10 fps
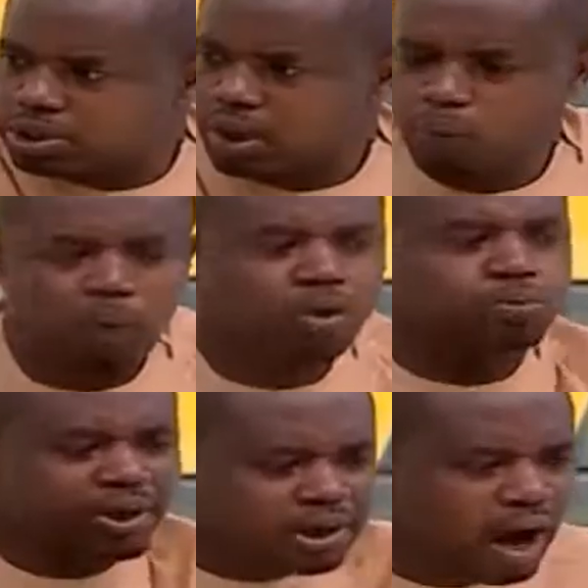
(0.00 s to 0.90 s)
was
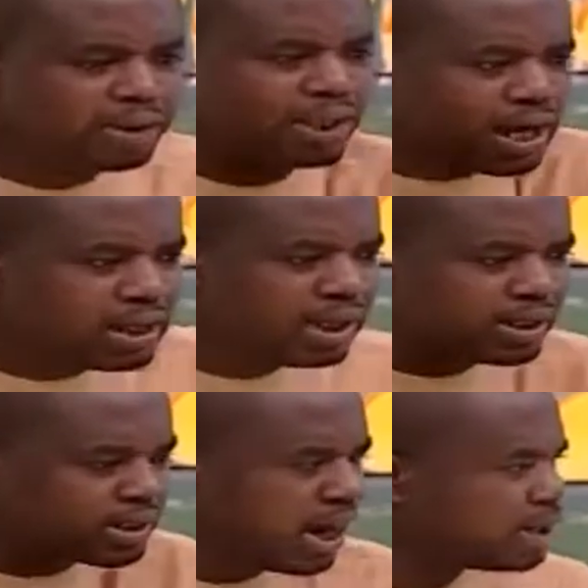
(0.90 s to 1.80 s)
without any
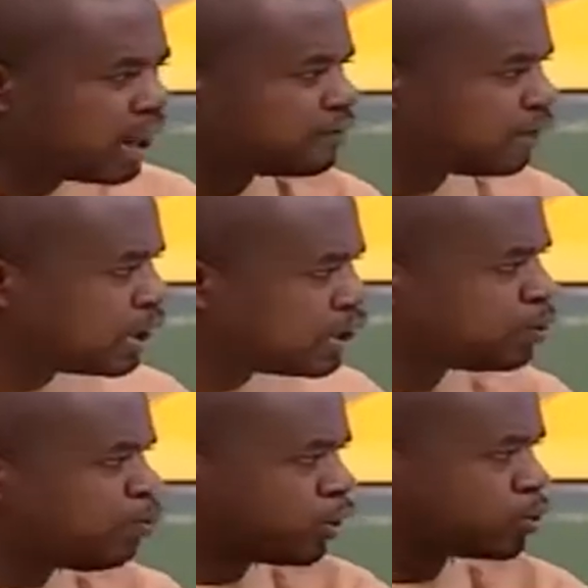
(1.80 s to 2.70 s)
legal justification
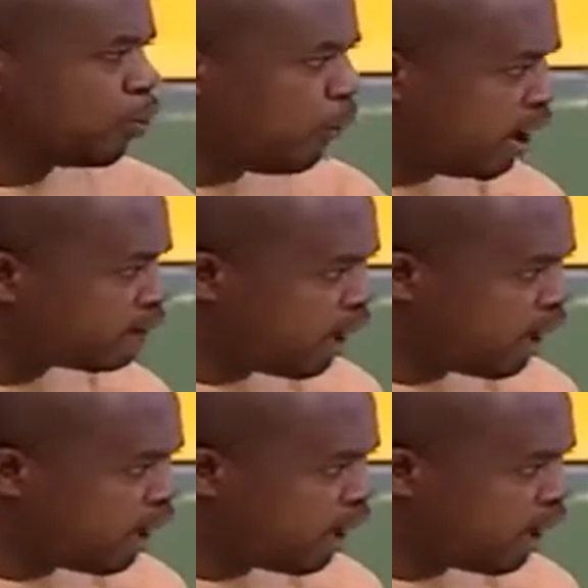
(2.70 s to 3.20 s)
whatsoever